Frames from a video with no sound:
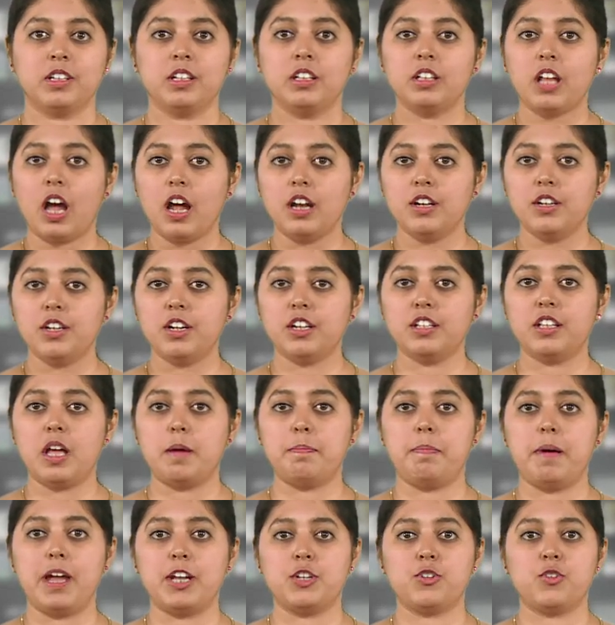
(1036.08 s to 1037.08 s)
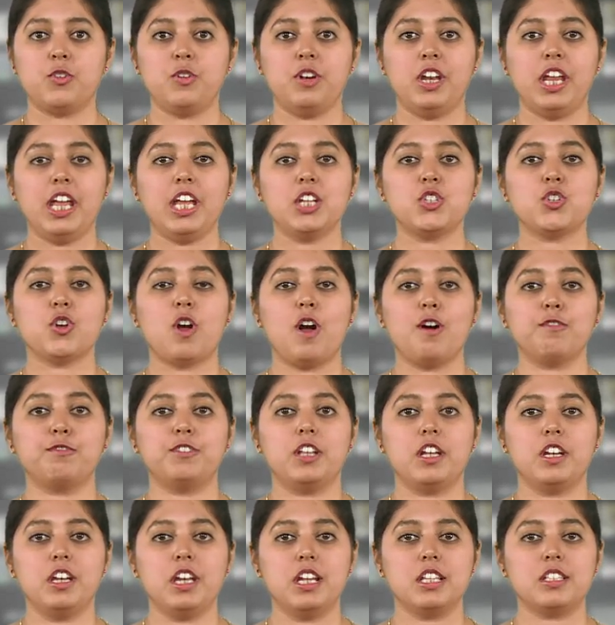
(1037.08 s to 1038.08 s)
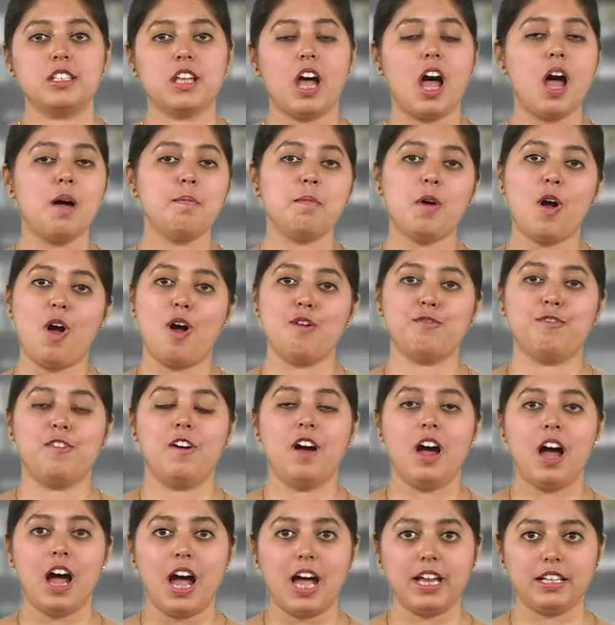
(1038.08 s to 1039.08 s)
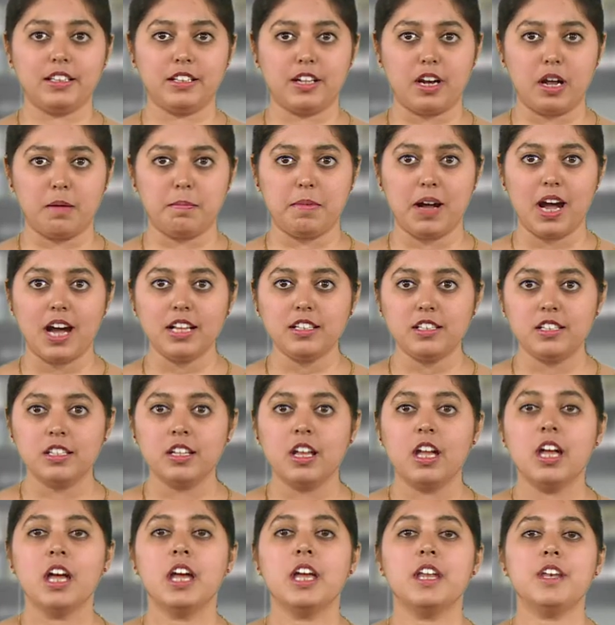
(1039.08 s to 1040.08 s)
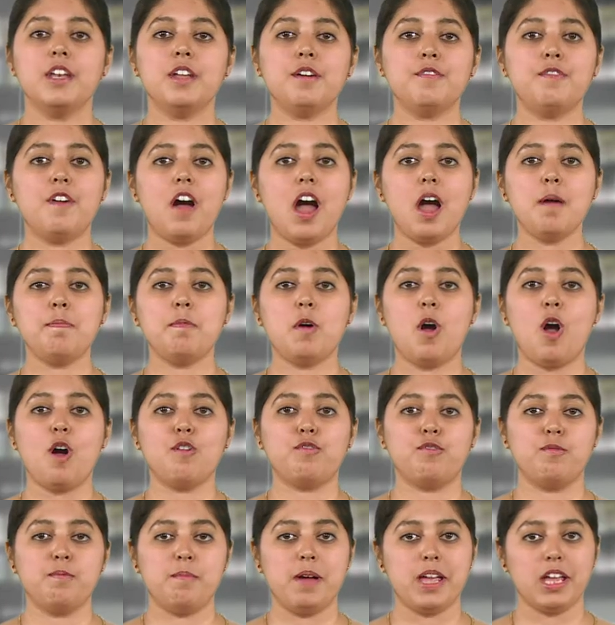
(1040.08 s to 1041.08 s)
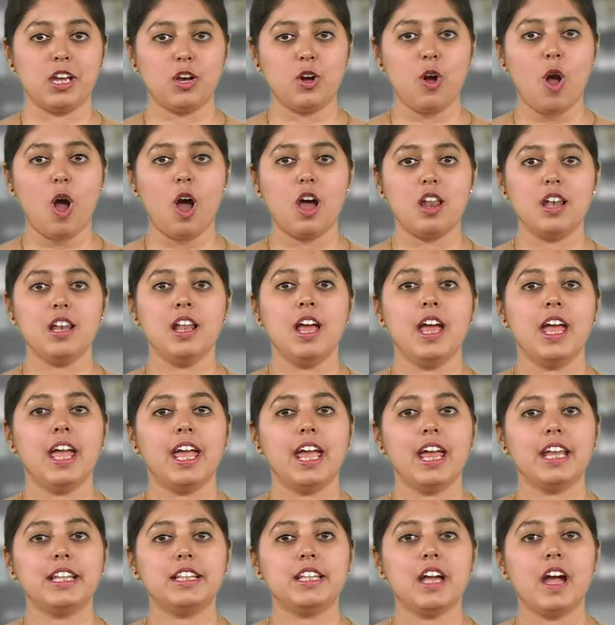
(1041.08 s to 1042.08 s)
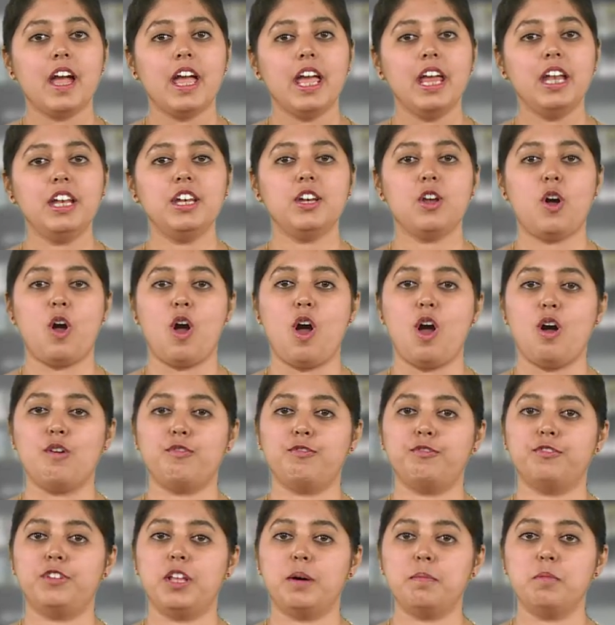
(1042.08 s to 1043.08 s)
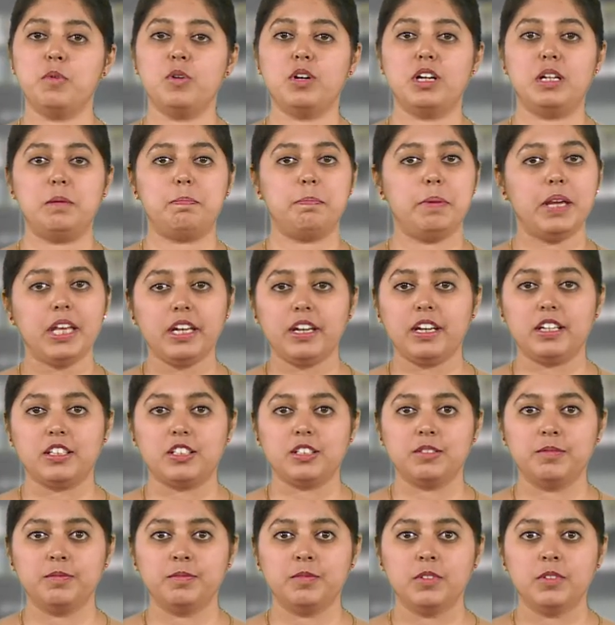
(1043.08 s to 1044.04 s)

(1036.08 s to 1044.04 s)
under the patronage of the Nizam of Hyderabad Nawab of Bengal at the end of the Mughal period.